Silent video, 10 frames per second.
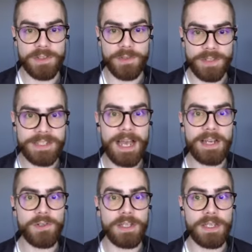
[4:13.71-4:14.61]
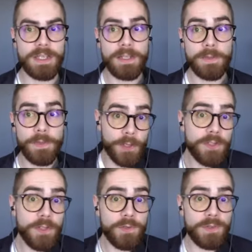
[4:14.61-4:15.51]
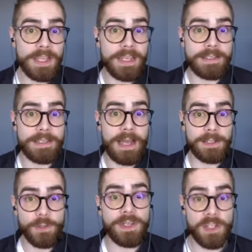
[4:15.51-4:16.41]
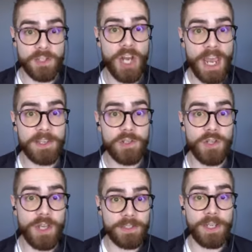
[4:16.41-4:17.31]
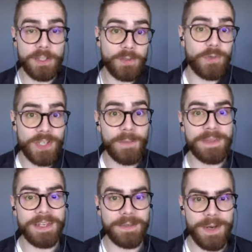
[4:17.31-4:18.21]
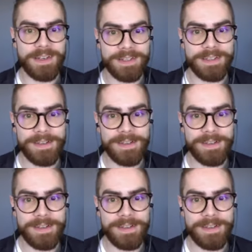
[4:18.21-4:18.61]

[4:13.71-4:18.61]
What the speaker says: So it's actually, the good news is that you can change and can do something about it.